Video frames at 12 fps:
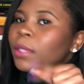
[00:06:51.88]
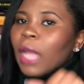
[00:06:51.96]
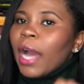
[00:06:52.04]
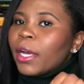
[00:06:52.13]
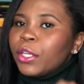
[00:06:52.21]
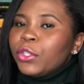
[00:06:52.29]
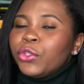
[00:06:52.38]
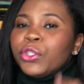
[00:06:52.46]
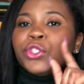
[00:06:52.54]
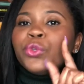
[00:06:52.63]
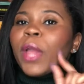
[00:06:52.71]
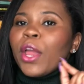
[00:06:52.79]
I couldn't do,
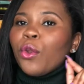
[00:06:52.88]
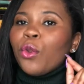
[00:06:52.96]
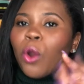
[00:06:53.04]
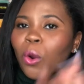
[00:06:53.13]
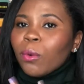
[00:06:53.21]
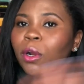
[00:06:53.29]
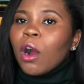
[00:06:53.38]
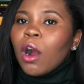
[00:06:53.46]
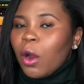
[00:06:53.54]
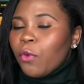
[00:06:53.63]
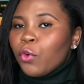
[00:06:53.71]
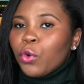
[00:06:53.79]
because you had no
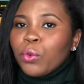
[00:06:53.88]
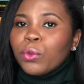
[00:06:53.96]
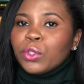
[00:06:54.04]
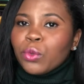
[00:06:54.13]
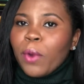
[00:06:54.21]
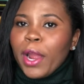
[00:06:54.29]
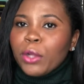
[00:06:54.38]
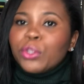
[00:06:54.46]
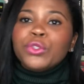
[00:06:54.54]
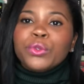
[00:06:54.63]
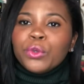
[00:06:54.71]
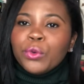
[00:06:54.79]
regard for who was around
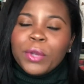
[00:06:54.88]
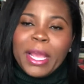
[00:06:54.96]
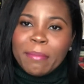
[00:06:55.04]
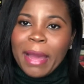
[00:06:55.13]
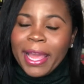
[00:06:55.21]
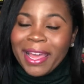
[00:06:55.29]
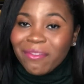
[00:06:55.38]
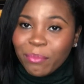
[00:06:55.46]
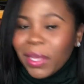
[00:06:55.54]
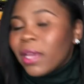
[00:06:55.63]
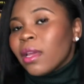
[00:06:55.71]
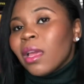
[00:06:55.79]
you and who they might have
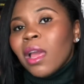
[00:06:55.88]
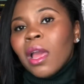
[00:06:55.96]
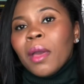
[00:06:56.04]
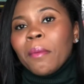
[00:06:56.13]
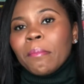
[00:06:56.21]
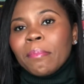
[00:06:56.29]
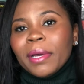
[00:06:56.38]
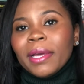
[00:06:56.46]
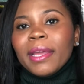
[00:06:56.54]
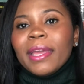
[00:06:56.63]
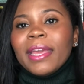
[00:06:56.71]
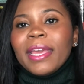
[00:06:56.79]
been.
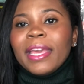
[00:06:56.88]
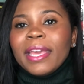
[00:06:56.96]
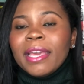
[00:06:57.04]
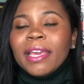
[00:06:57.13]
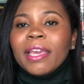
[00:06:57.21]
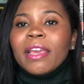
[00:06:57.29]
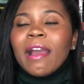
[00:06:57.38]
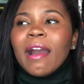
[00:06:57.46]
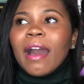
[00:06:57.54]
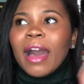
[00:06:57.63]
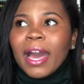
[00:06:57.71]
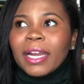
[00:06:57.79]
But he
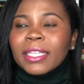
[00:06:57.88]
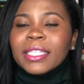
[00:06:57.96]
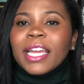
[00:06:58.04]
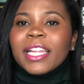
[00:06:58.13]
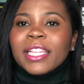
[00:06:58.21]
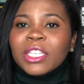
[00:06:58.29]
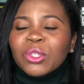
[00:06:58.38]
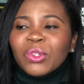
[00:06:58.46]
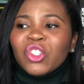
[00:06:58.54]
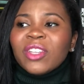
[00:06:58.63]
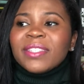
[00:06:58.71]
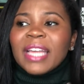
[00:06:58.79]
honestly, like, this
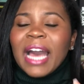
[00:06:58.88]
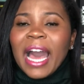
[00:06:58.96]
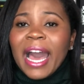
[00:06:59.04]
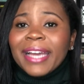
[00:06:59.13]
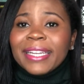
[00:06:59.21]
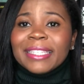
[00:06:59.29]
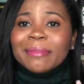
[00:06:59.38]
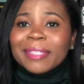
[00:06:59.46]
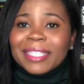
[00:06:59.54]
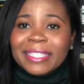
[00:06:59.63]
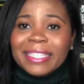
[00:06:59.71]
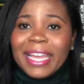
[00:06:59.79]
was just an honest
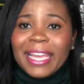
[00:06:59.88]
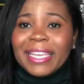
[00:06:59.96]
mistake.